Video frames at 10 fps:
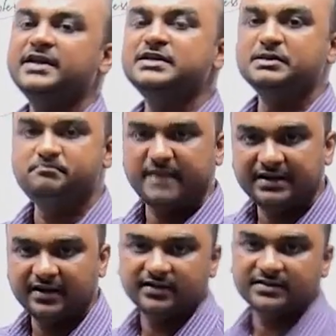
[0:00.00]

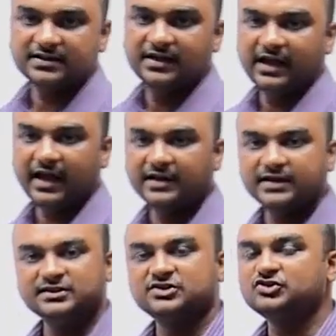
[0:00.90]
independent, and
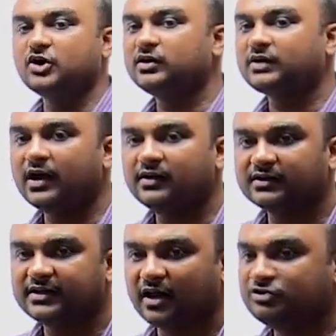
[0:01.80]
it is not under
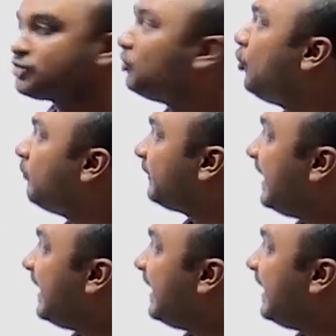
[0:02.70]
the control of